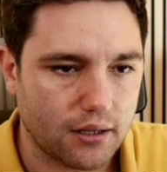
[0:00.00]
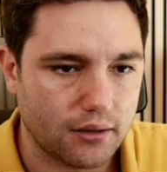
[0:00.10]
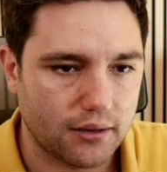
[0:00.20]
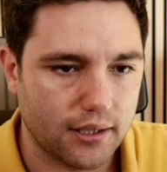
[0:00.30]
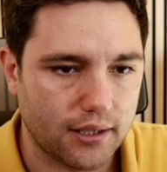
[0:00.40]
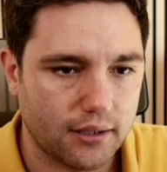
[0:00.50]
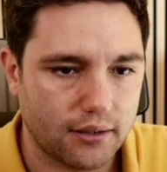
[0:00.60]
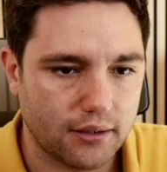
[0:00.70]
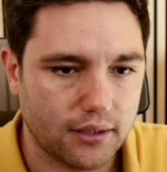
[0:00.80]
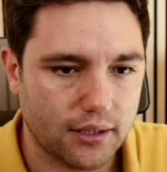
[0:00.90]

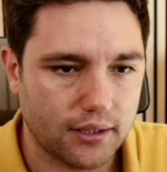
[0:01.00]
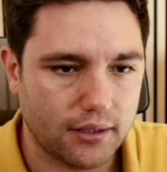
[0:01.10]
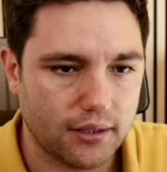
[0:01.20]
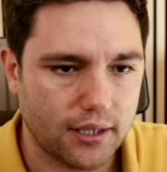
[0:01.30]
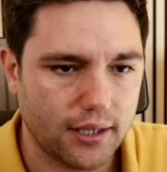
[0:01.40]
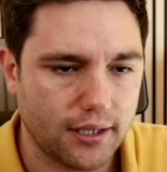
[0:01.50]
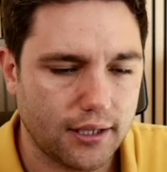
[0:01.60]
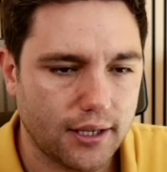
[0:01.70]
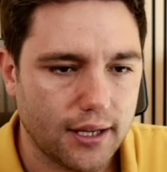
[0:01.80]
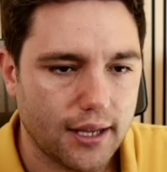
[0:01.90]
Din.
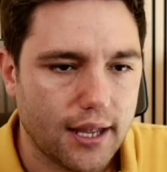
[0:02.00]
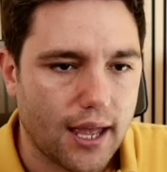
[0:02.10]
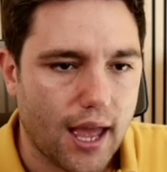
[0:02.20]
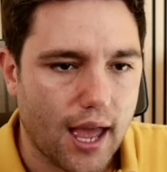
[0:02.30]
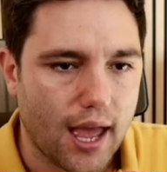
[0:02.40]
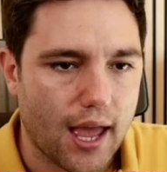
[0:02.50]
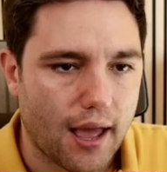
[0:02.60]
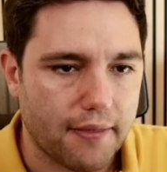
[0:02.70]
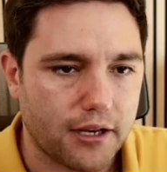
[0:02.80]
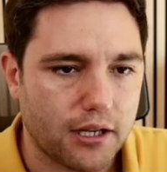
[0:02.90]

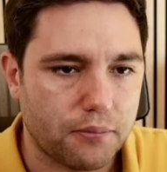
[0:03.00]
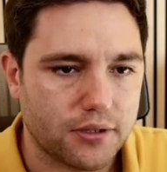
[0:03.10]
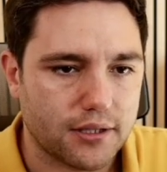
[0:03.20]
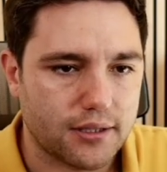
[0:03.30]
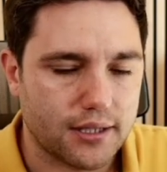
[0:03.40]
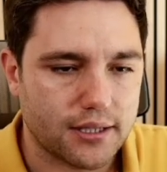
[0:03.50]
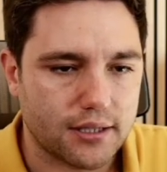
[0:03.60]
And then he pushes this